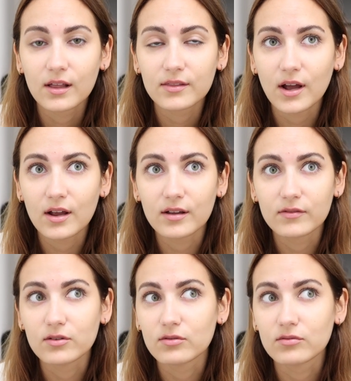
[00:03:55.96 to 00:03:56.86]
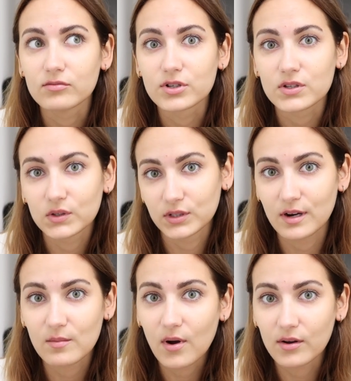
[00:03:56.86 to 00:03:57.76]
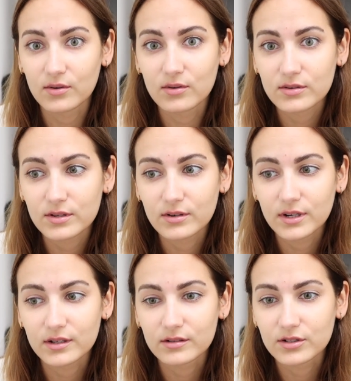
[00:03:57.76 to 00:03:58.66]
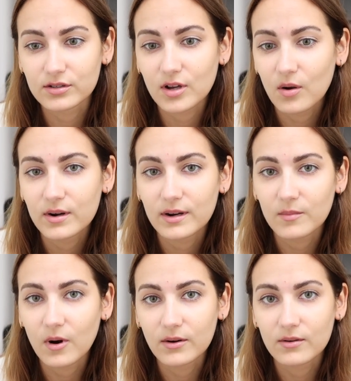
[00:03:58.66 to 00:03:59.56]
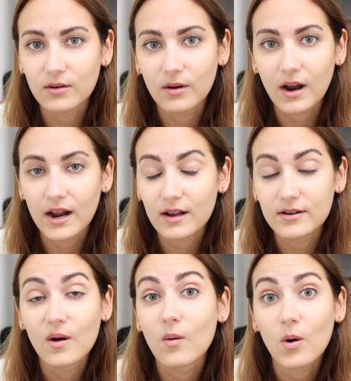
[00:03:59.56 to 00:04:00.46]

that if you just looked like a model, you could just go in and model. I had no